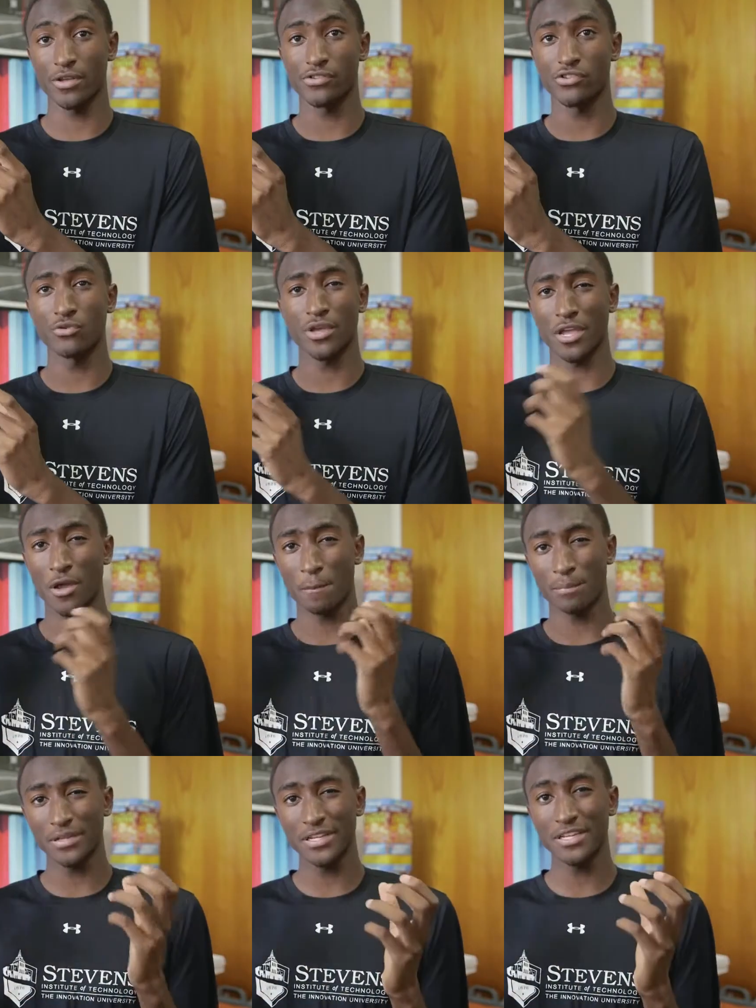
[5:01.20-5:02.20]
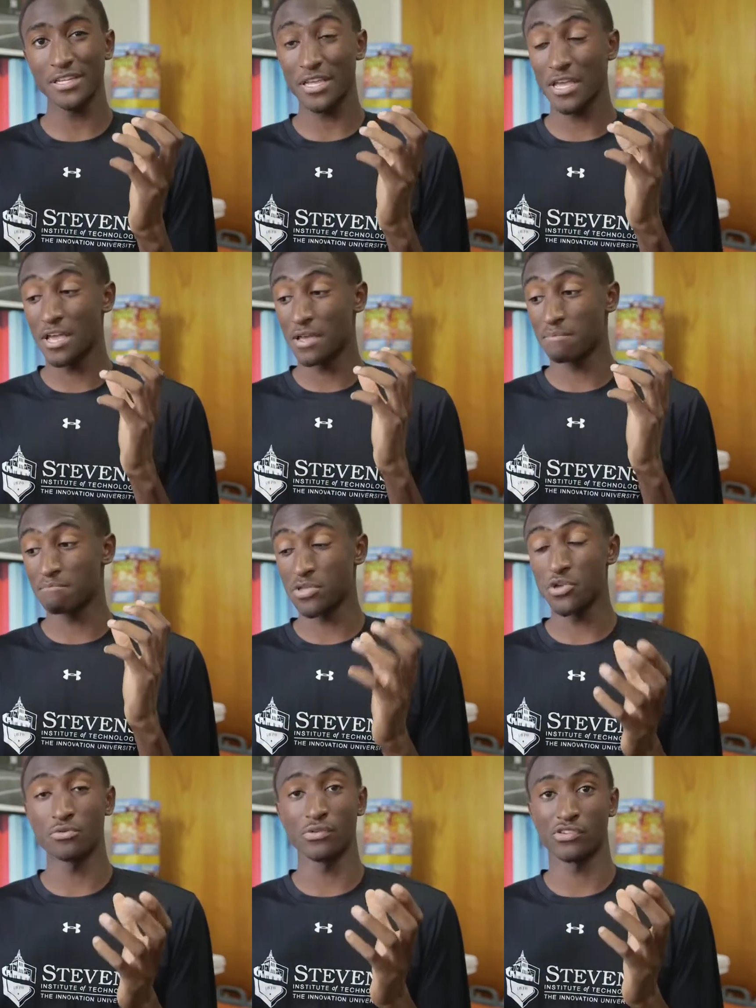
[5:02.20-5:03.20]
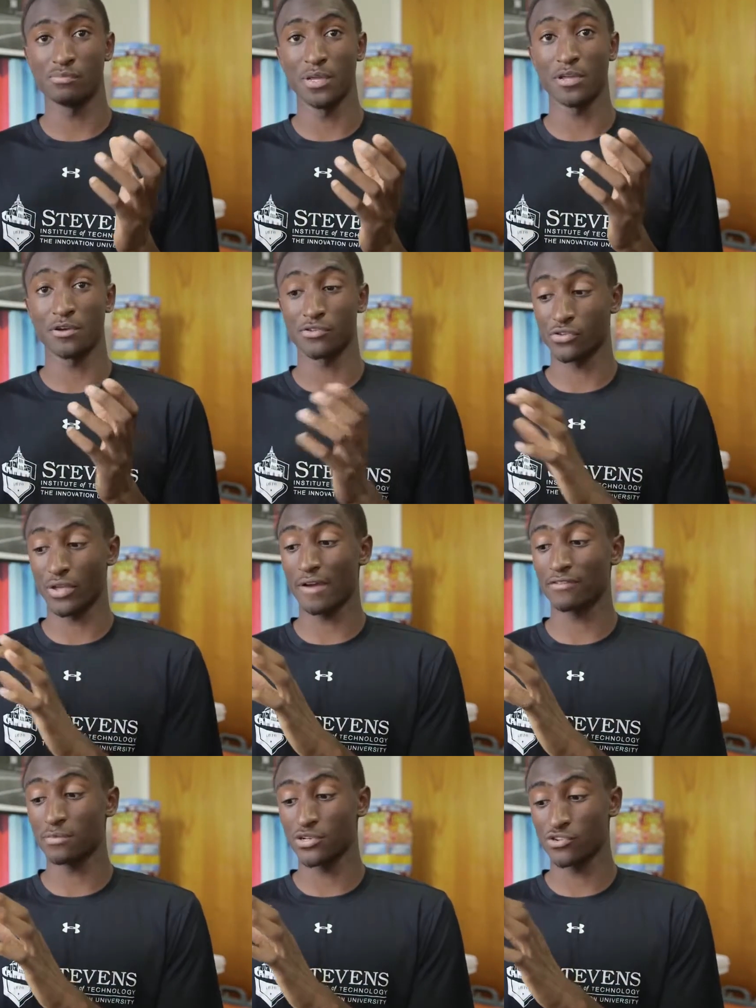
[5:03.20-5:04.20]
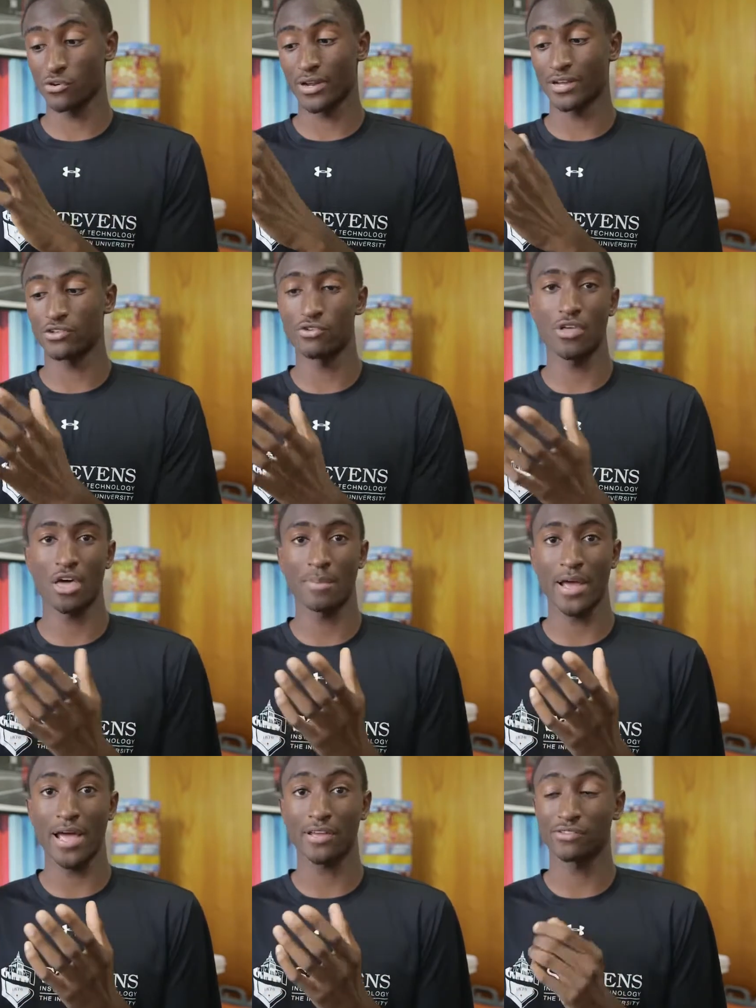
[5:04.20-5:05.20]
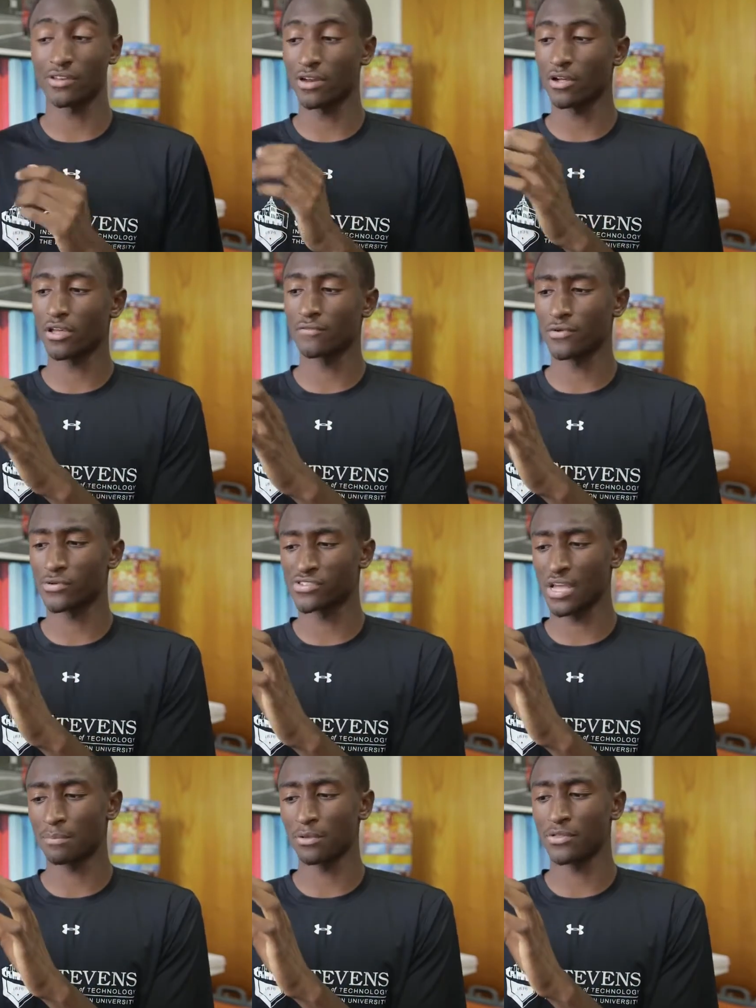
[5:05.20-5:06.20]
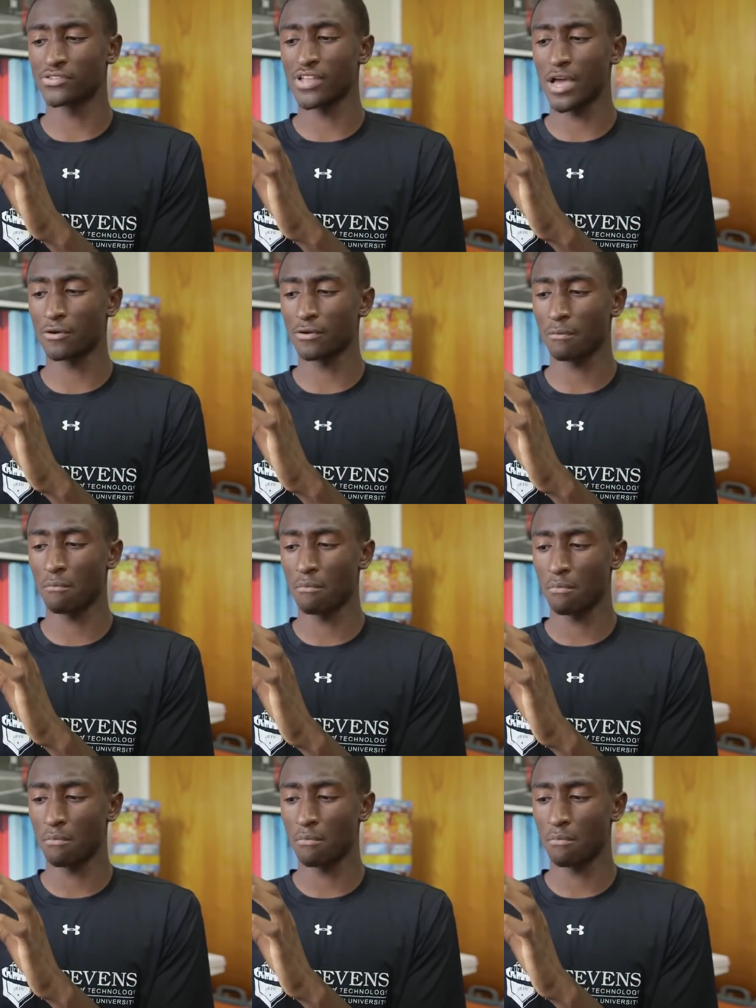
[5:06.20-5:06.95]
is, you can completely mute the speaker. So you have to be sure not to do that by accident. I'll give you a sample of the sound.